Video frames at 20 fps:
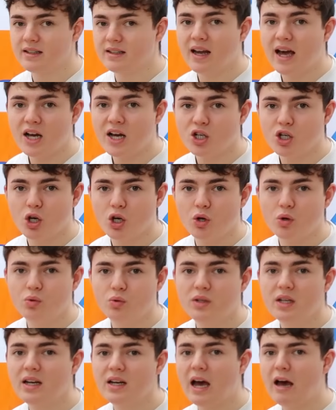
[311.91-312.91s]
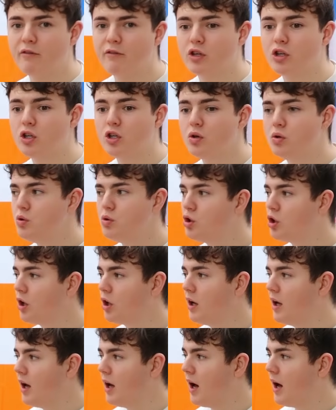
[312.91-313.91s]
Nash, who didn't have a huge
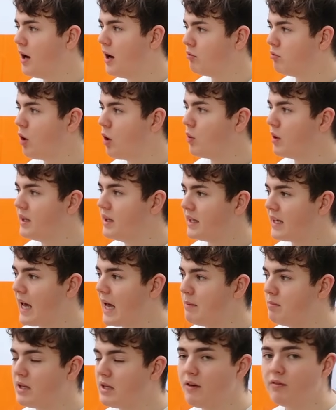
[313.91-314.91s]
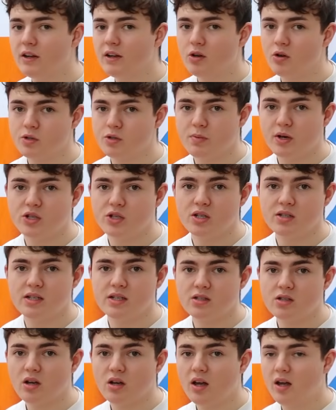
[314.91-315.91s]
role in the game, definitely not as much as
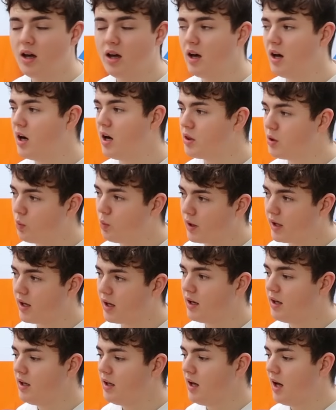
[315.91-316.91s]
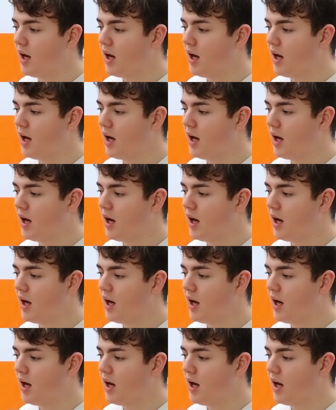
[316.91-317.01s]
his other winger,